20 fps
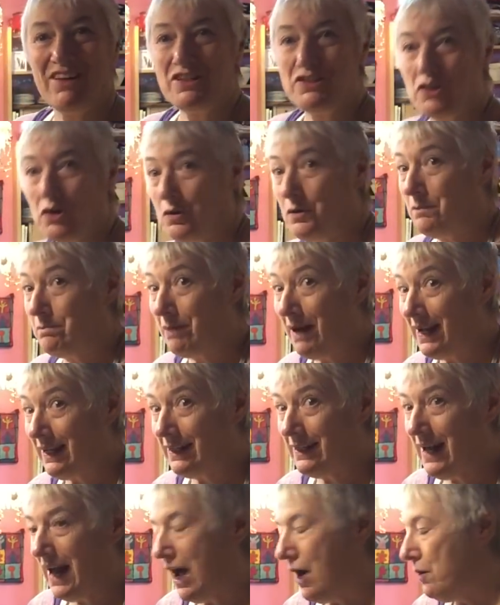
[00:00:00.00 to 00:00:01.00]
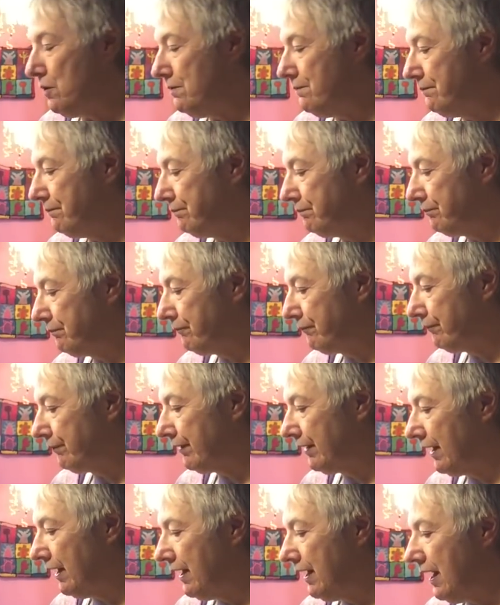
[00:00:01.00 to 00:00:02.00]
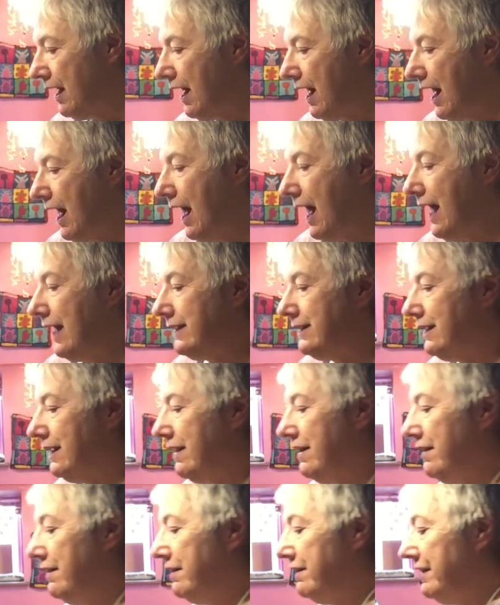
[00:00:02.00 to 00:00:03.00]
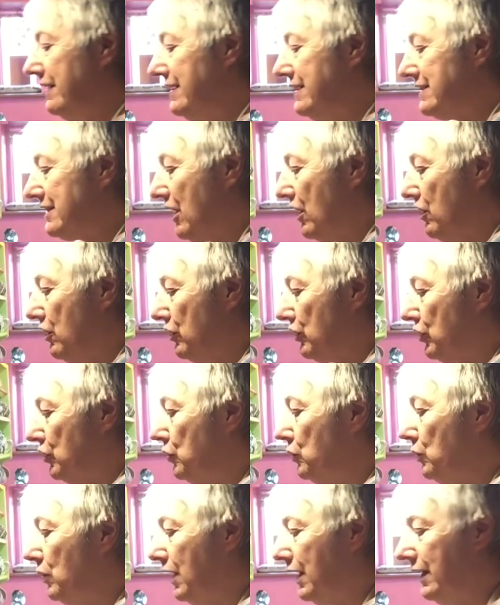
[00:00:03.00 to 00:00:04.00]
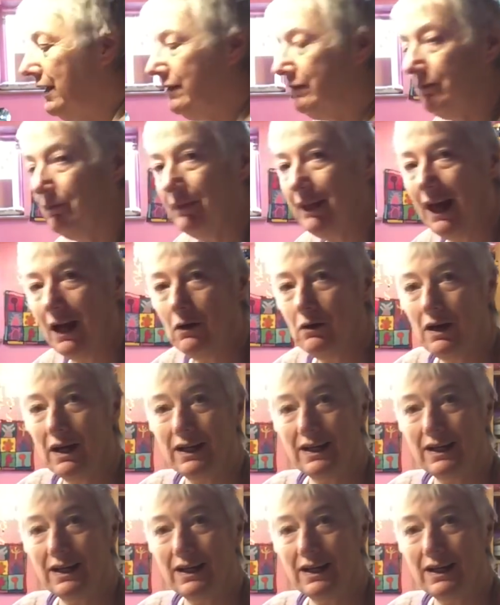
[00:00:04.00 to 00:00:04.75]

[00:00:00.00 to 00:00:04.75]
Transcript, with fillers: So I'm back now and these are cooler now.